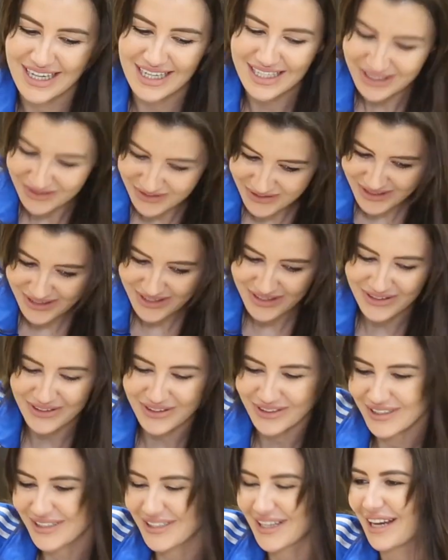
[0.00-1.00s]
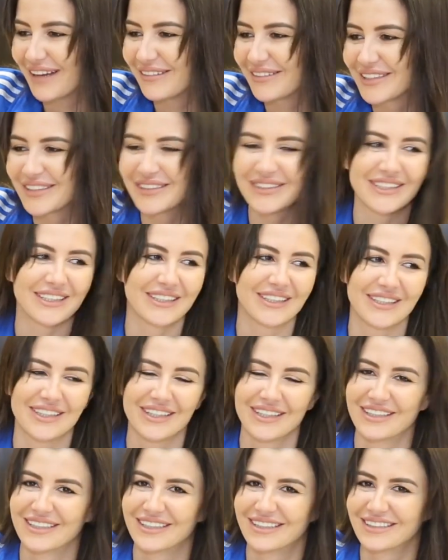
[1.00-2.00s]
guys. It was so good to having you
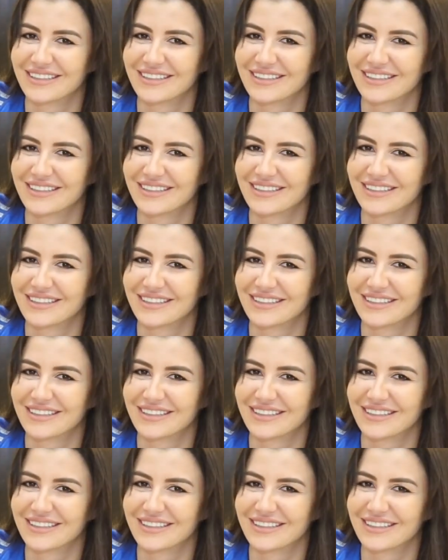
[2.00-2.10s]
here.